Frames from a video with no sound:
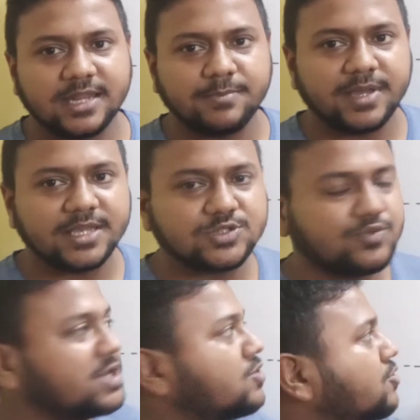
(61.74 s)
and base.
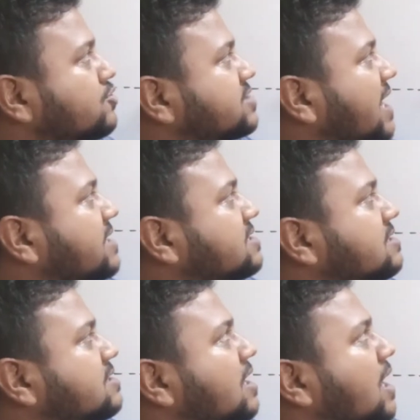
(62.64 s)
We know that
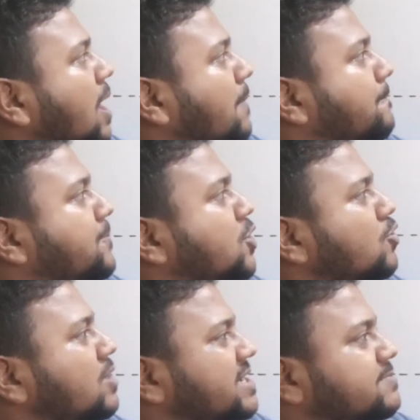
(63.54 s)
the
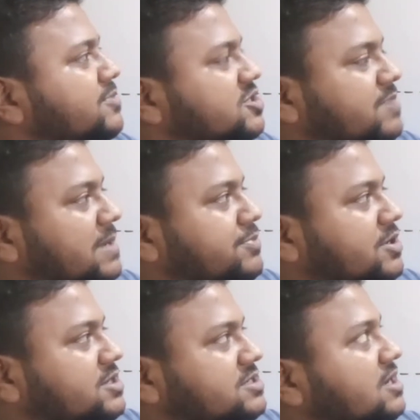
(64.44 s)
blue litmus
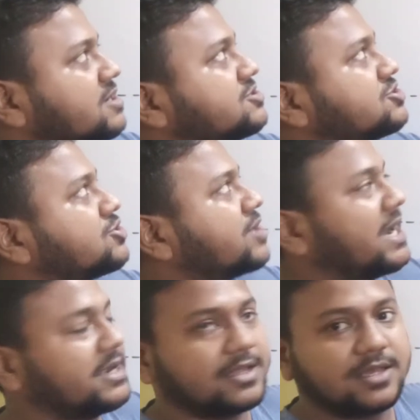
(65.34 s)
paper turns
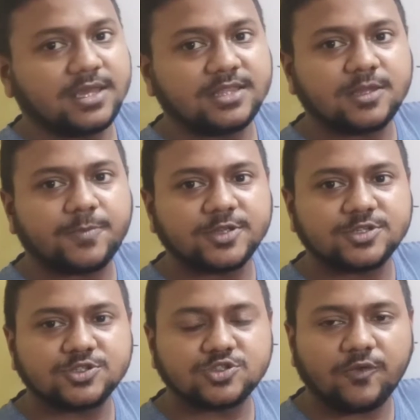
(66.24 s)
red in the
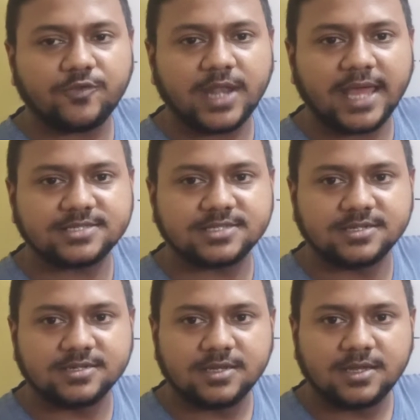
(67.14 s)
presence of an acid.
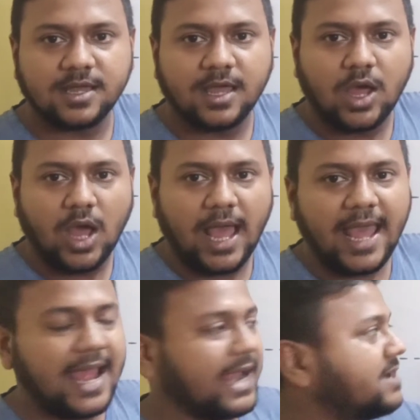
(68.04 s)

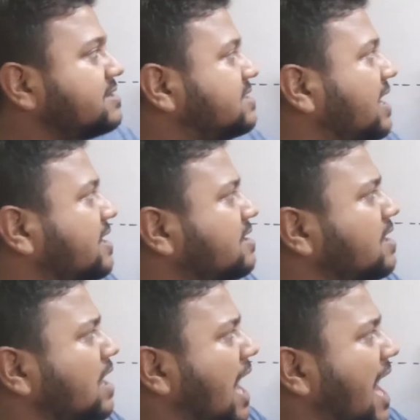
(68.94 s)
And then
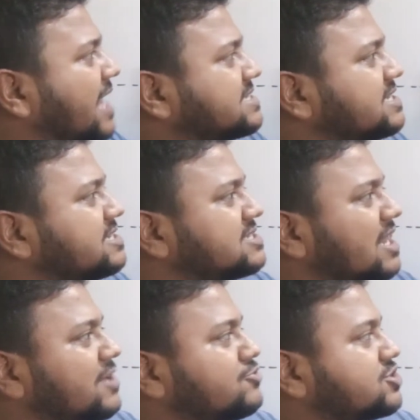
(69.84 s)
acid
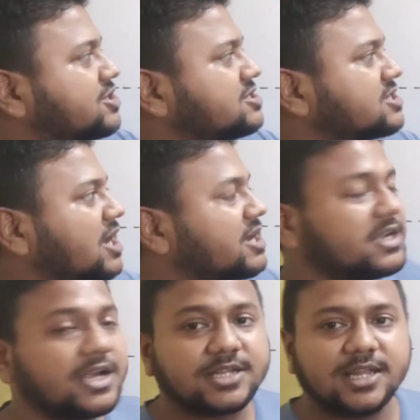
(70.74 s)
solutions
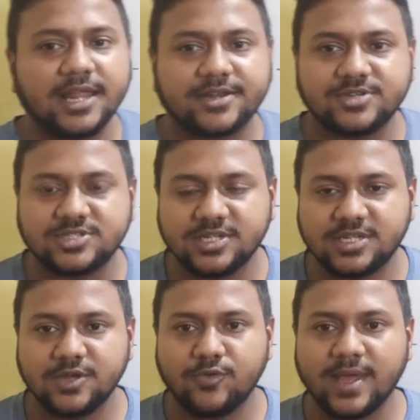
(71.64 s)
conduct
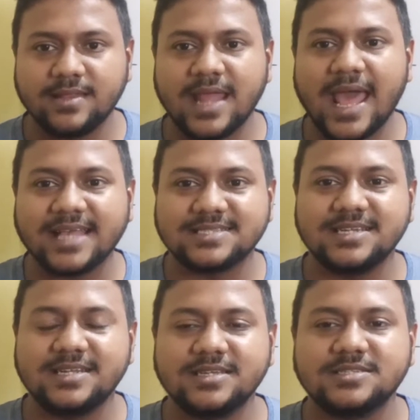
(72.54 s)
electricity. When
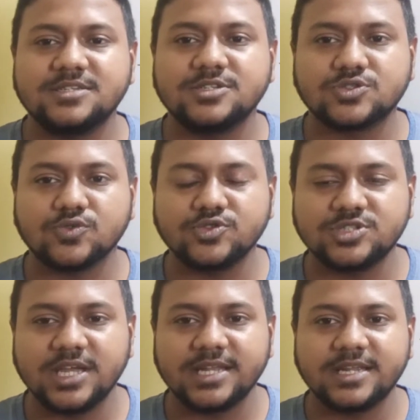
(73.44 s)
acid is
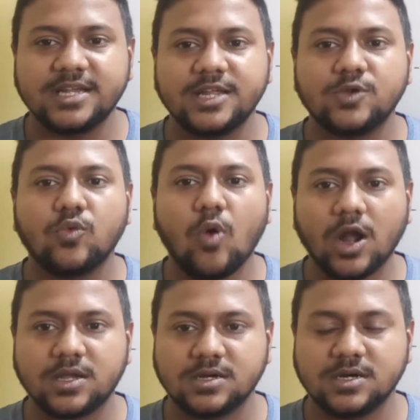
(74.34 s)
dissociated in
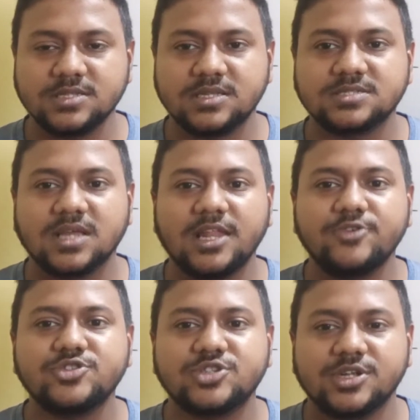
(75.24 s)
water, the
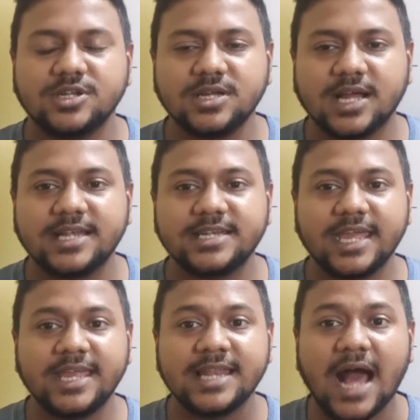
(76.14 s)
solution
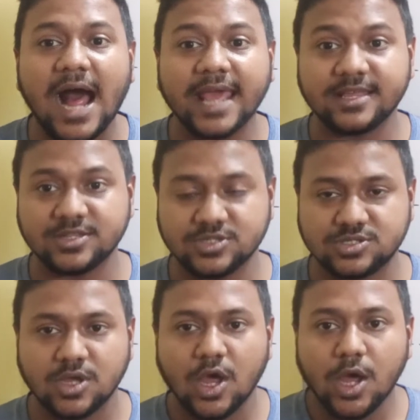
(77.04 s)
contain
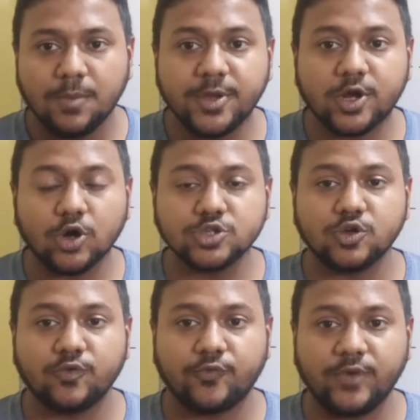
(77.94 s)
ions, because
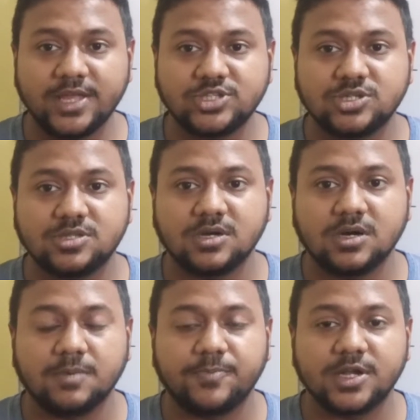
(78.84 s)
of which
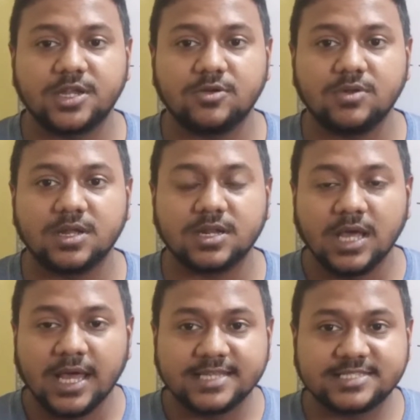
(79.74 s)
the particular
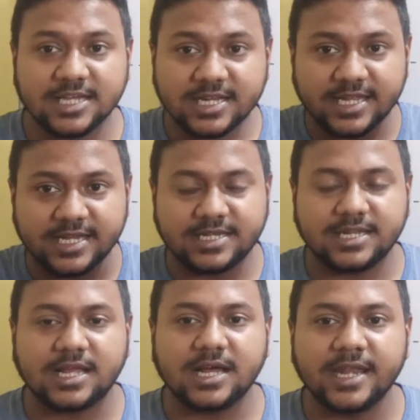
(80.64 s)
circuit
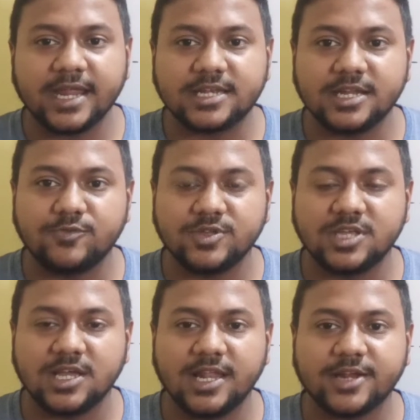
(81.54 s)
connected with
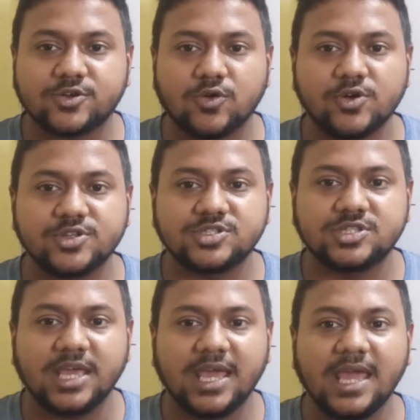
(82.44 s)
the electrodes,
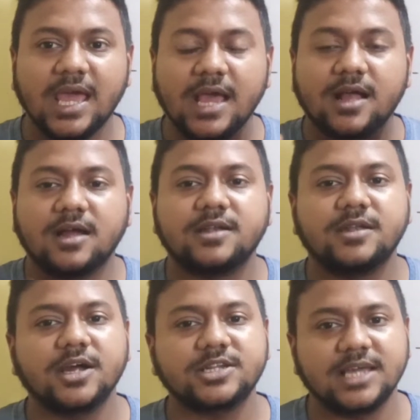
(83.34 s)
they
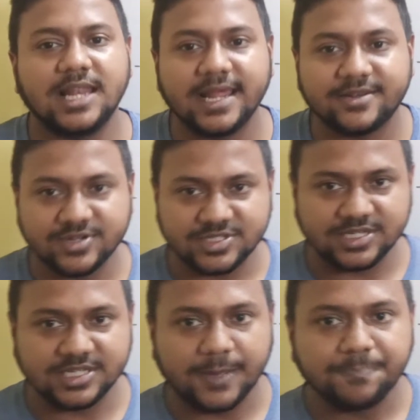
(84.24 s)
conduct
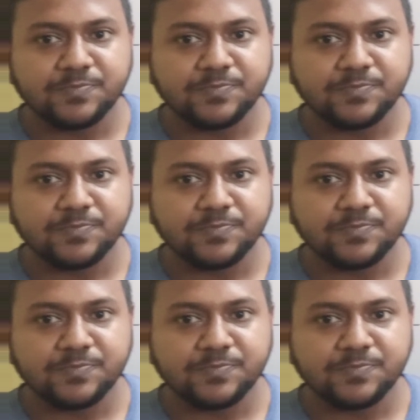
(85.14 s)
electricity.